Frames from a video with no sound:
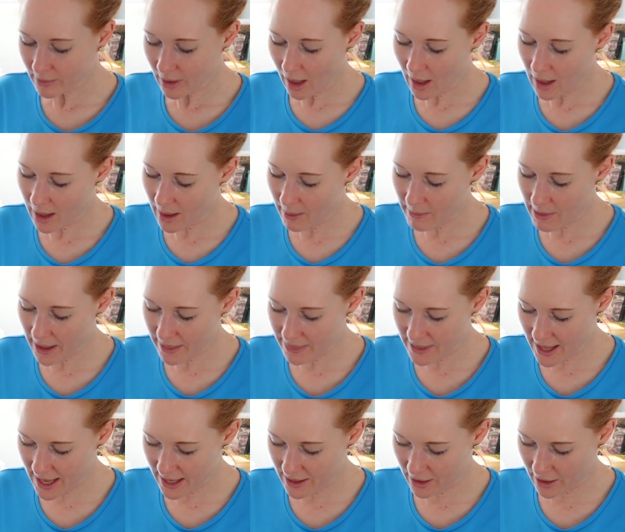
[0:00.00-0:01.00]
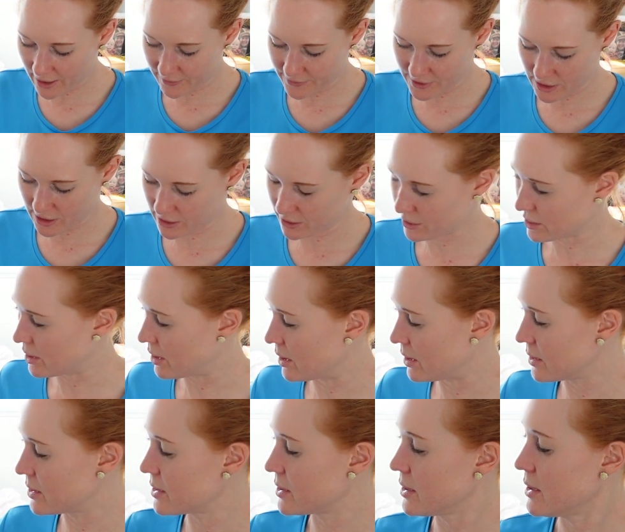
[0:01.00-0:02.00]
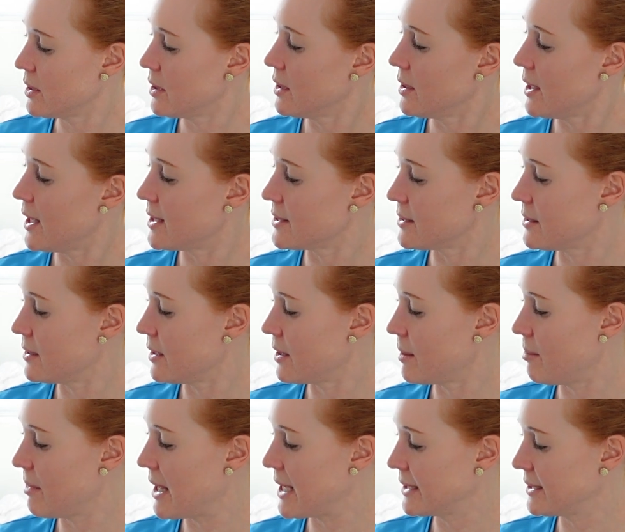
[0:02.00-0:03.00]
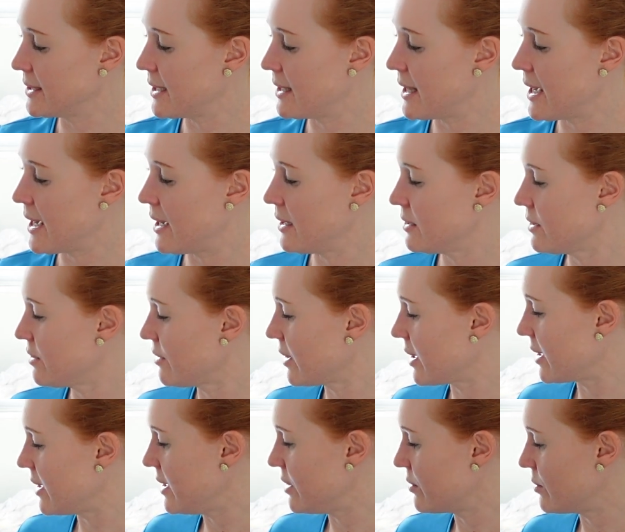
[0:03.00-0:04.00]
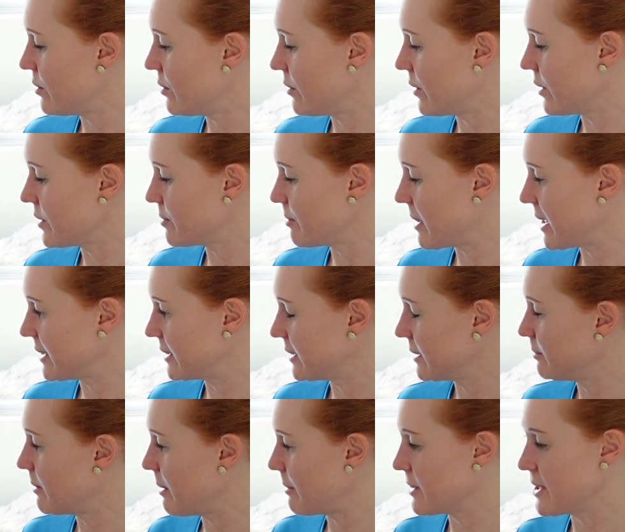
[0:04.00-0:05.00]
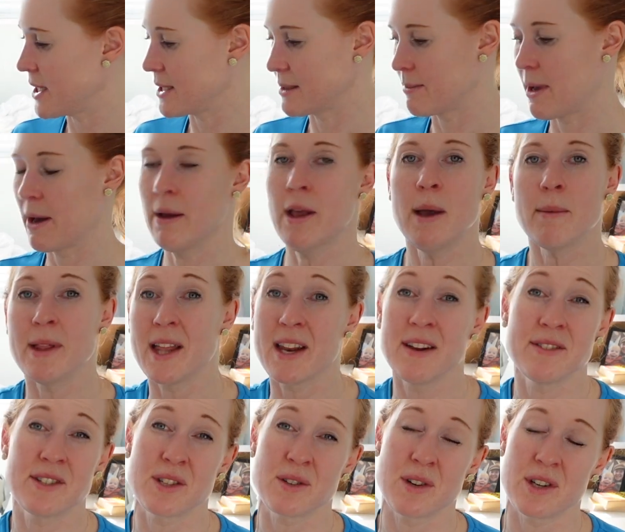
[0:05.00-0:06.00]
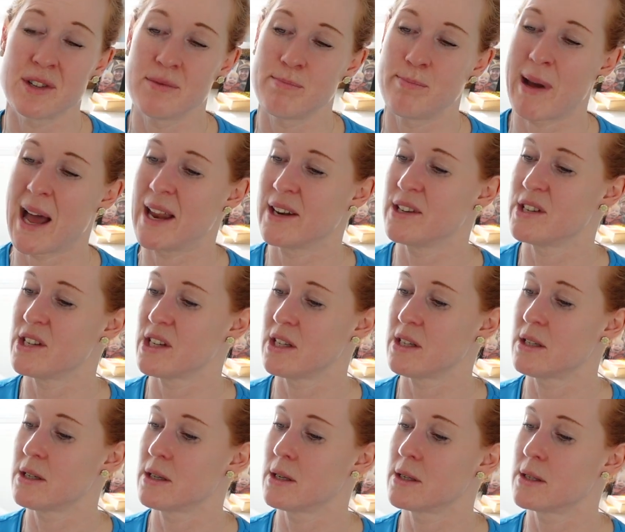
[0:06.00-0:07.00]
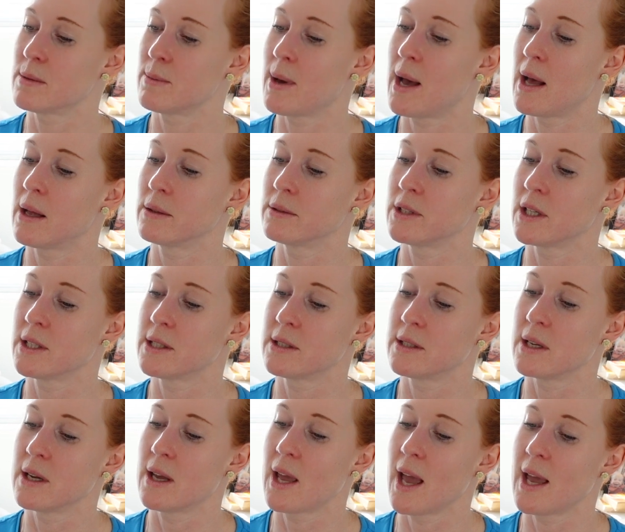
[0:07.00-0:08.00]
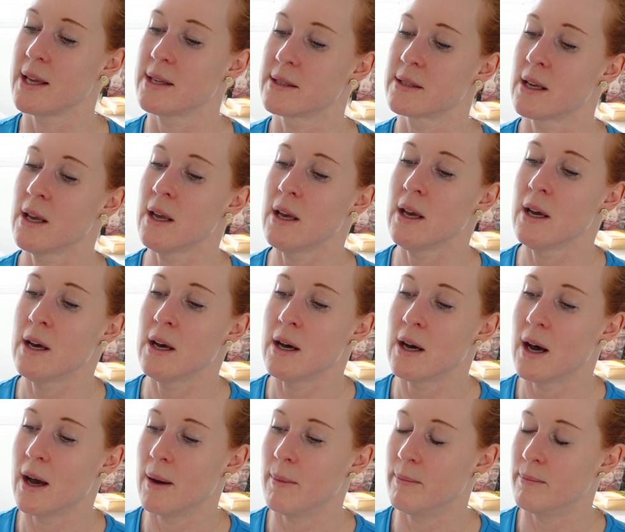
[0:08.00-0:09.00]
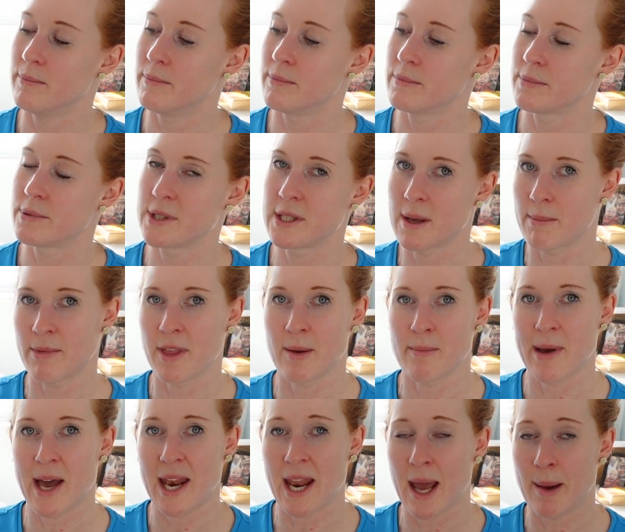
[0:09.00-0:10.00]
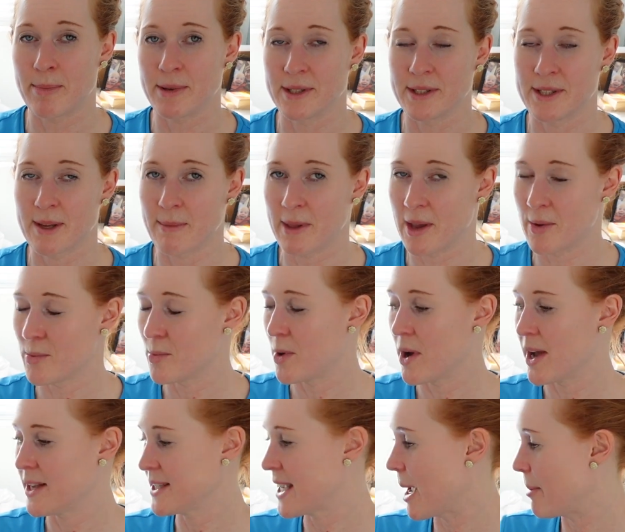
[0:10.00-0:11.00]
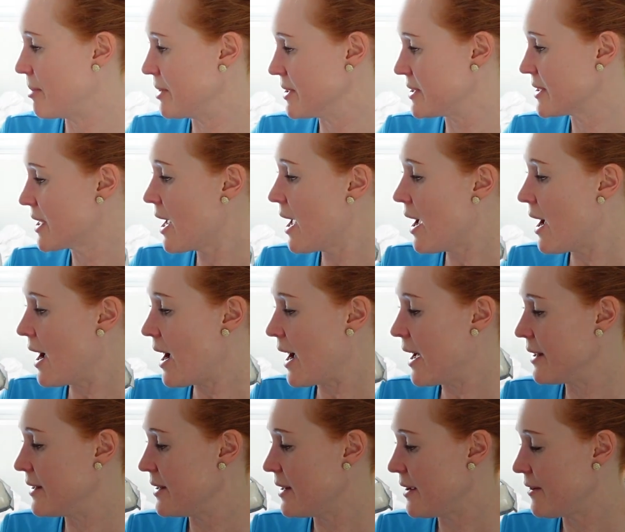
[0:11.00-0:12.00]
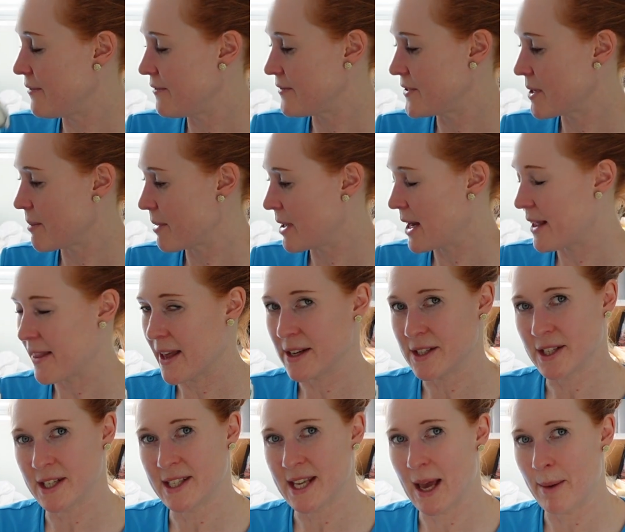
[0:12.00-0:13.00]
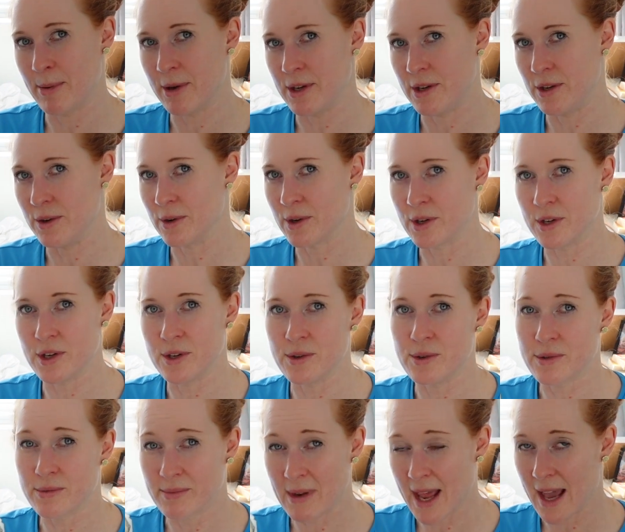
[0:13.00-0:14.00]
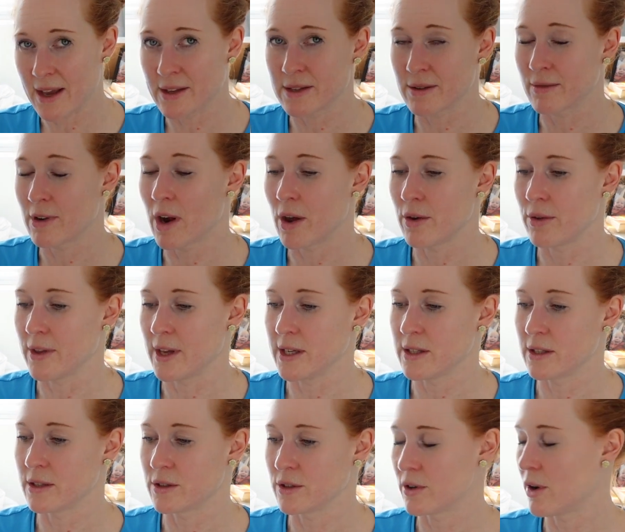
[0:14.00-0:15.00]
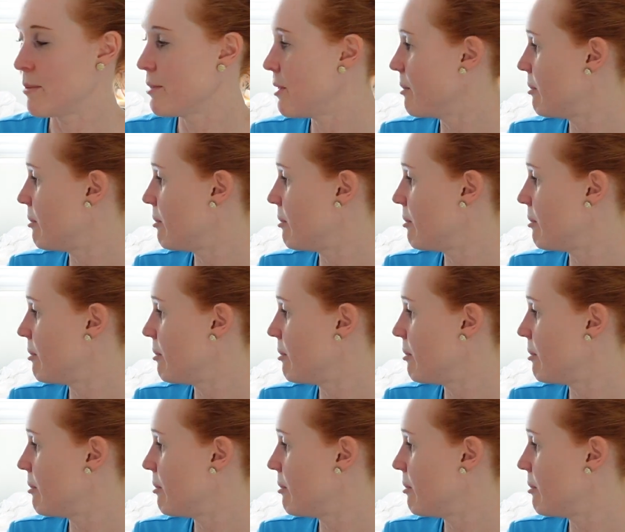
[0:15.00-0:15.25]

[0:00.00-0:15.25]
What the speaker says: And then I've just got, that's another plaster there. I don't think I need all those plasters. Maybe I'll take some out. But then I've just got a bandage as well, just in case something bad happens, something worse happens. And if something like that does happen, you can use layers of clothing to stop the